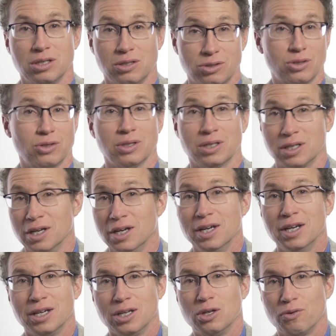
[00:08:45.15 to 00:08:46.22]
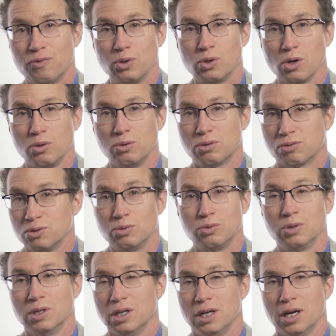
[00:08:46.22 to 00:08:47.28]
And certainly, you know, if you go
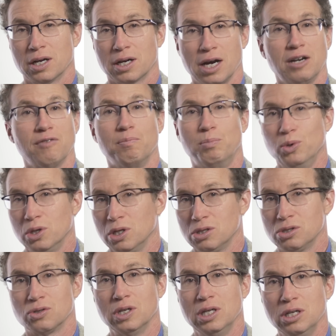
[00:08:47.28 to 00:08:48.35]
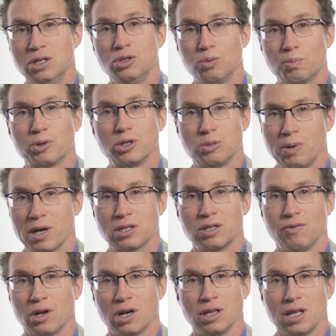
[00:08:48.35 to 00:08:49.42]
through a kind of Buddhist or Hindu
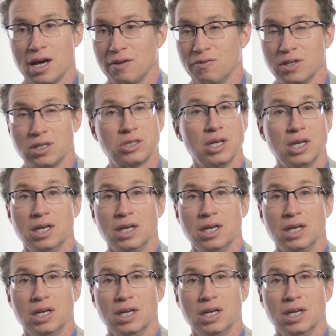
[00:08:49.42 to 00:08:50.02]
perspective on a lot of this,